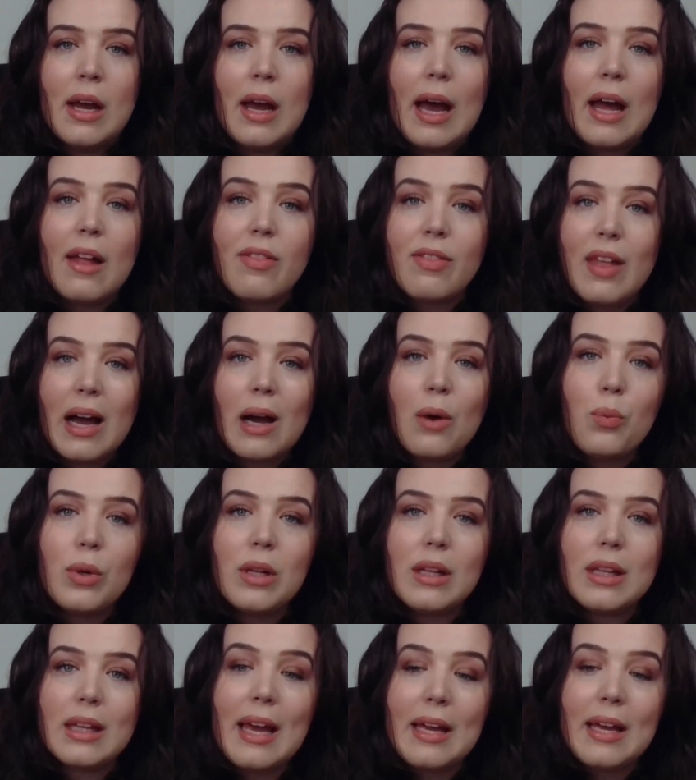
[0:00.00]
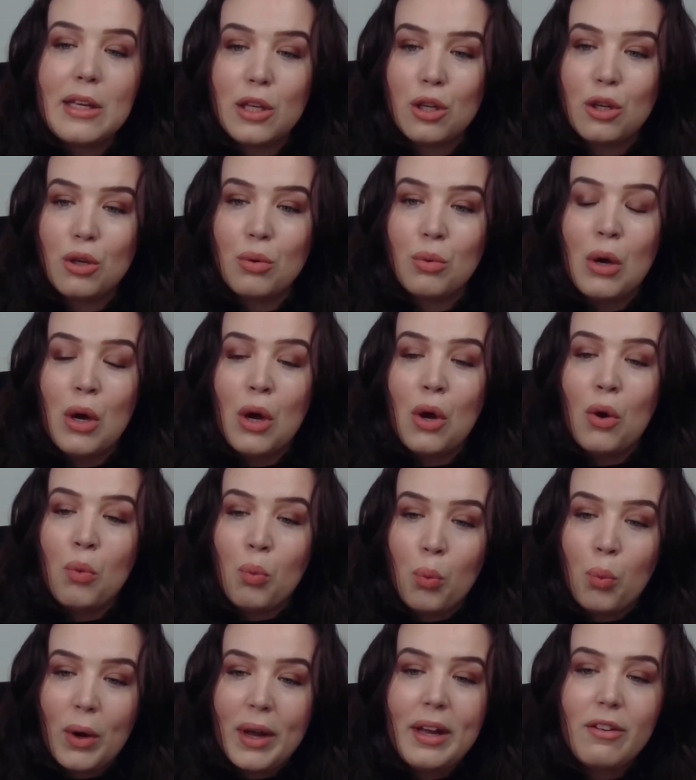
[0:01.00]
And that will get you
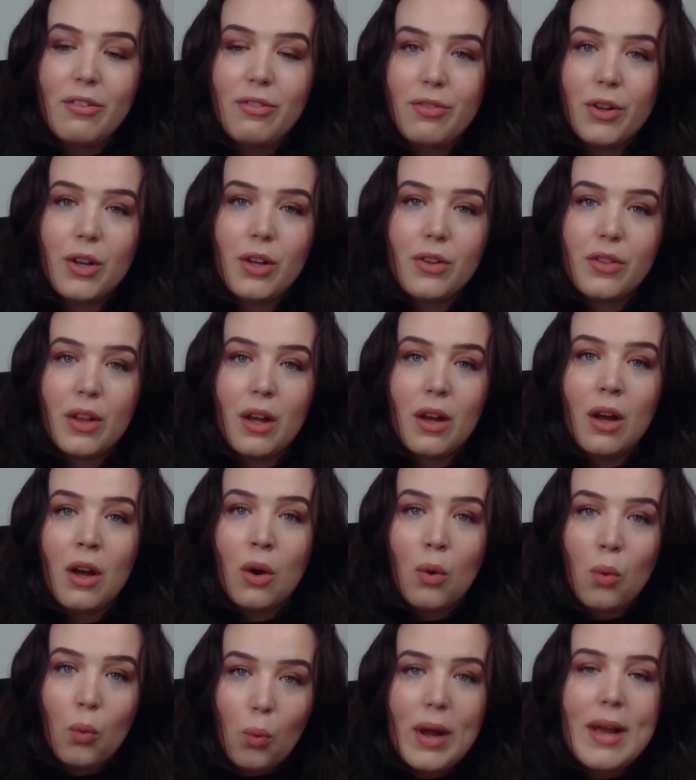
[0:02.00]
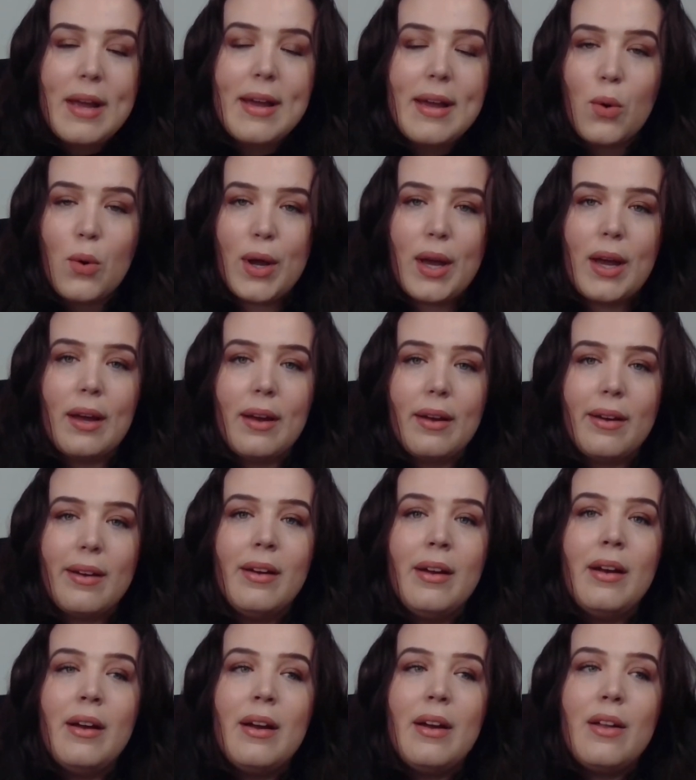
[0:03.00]
way further, way quicker
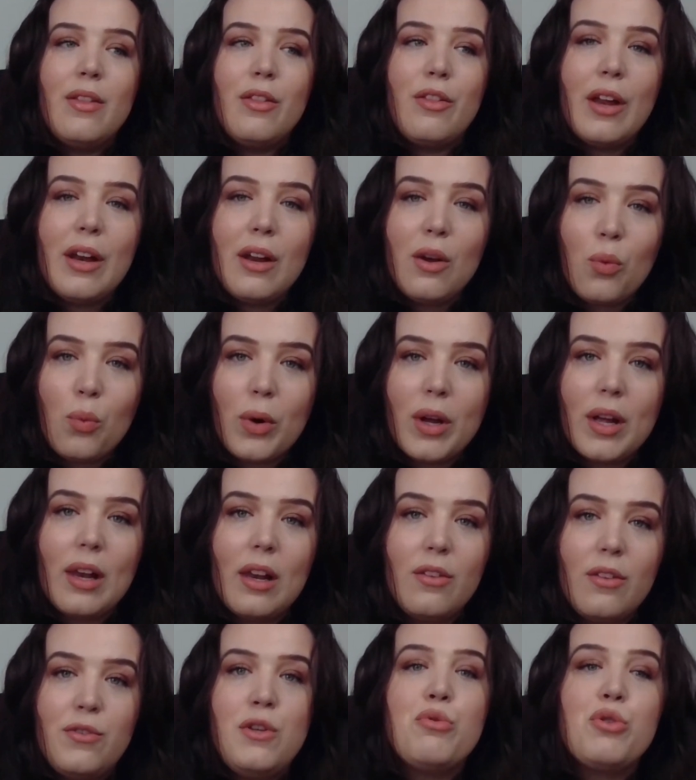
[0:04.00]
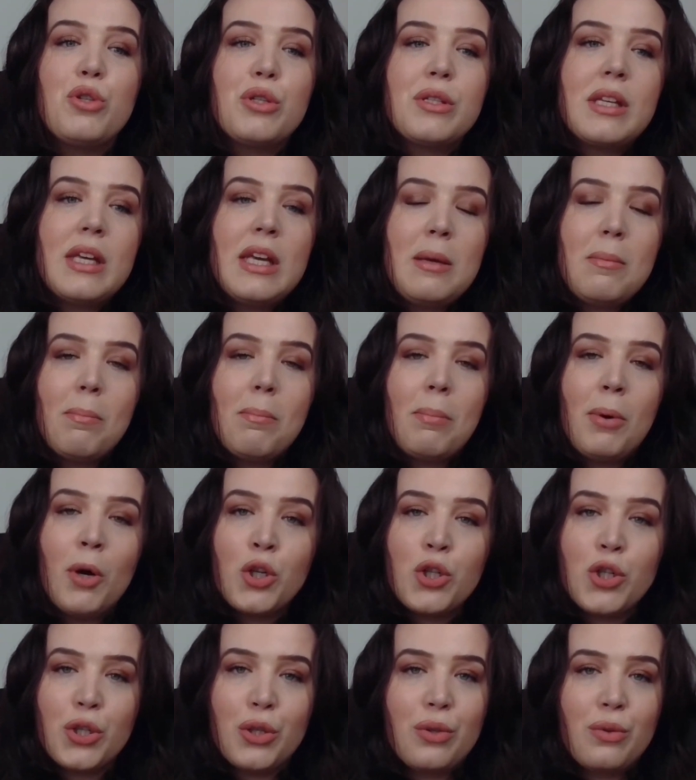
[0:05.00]
than it will if you just keep
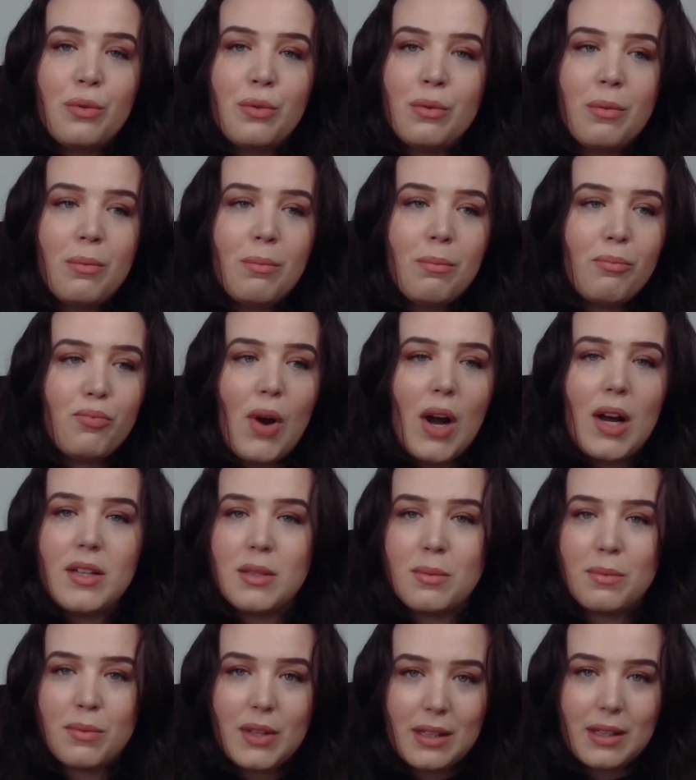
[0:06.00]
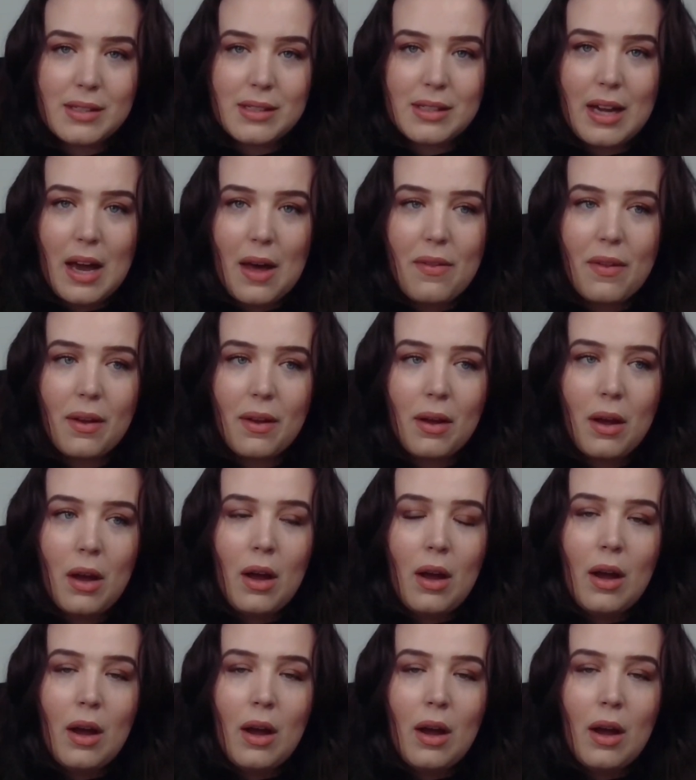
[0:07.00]
pushing random things together.